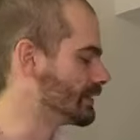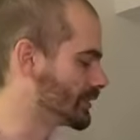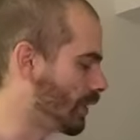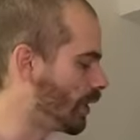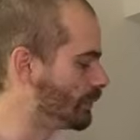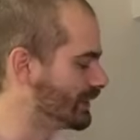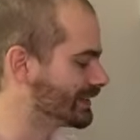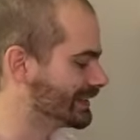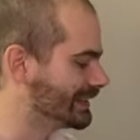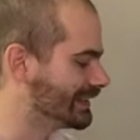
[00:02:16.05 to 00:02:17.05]
So
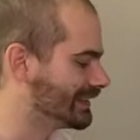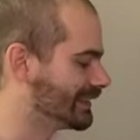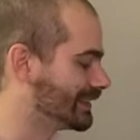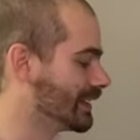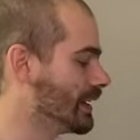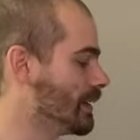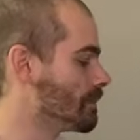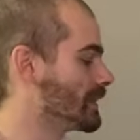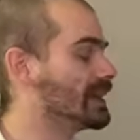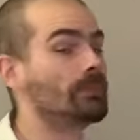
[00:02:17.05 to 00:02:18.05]
obviously this is
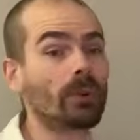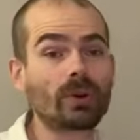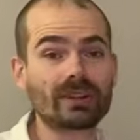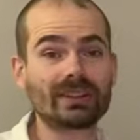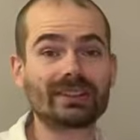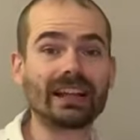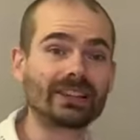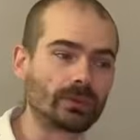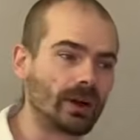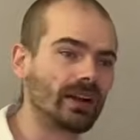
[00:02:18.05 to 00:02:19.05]
important
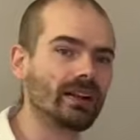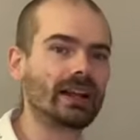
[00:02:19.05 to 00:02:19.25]
as well,